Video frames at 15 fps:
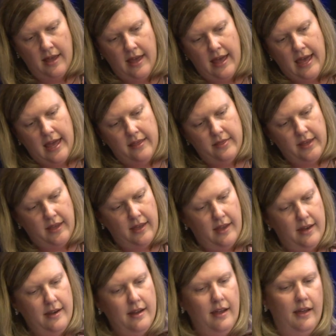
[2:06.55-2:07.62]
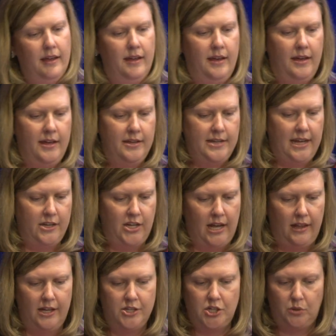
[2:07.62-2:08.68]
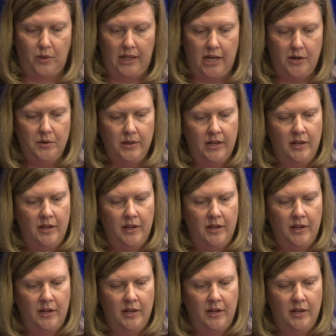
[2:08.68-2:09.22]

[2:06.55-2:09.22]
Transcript: And then Daniela Cirillo